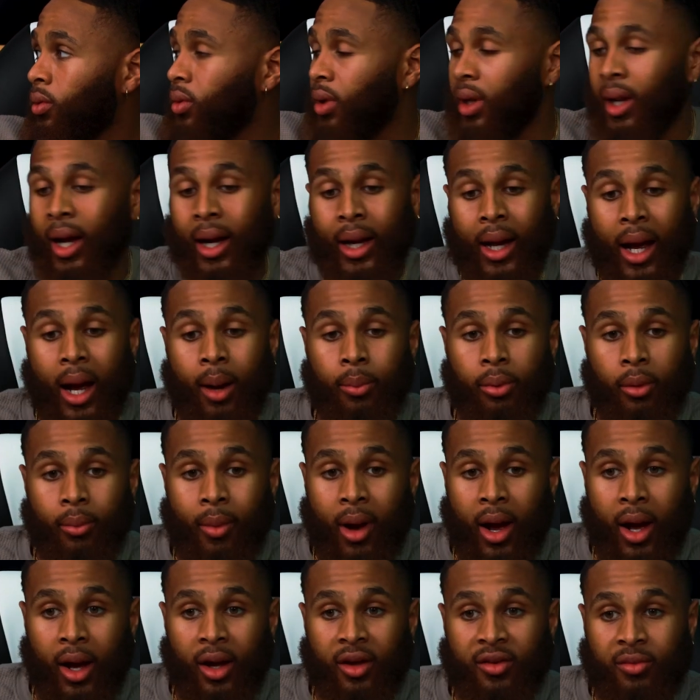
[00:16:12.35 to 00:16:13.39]
Did I
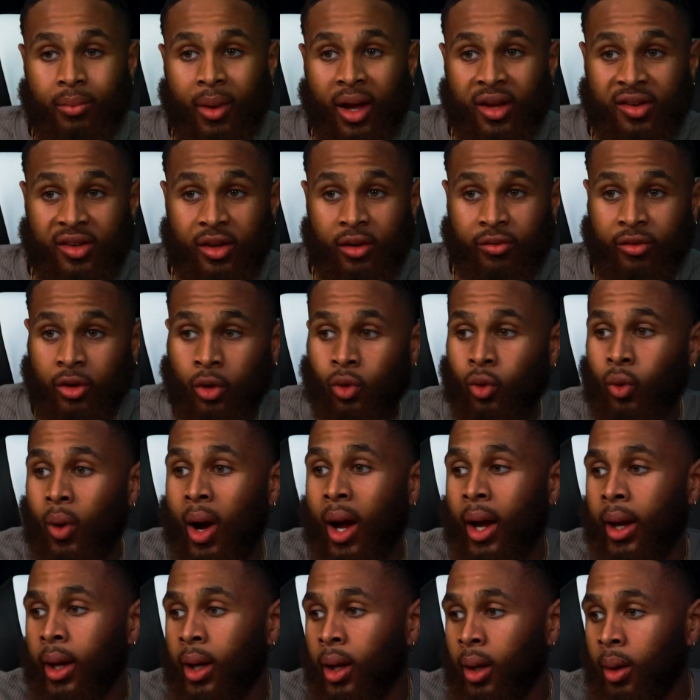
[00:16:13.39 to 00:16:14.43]
compromise myself and who
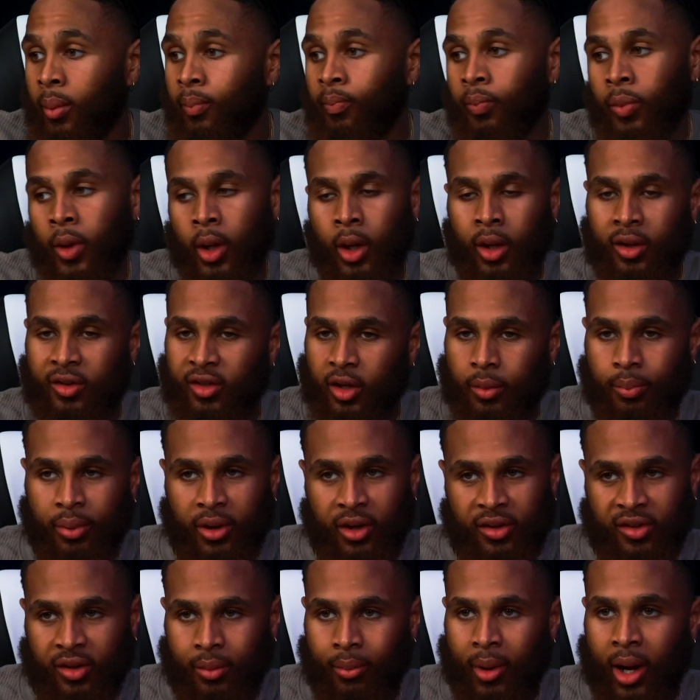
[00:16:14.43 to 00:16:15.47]
I am to
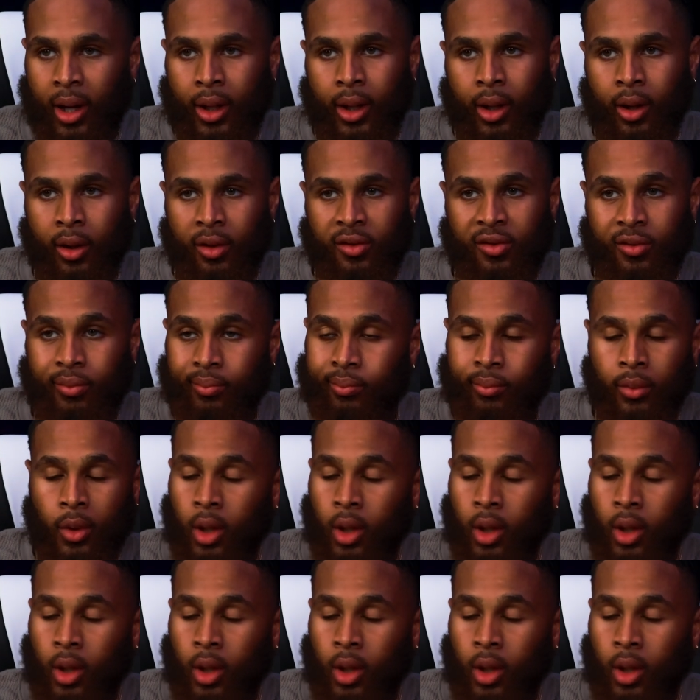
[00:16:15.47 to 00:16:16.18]
appease somebody else?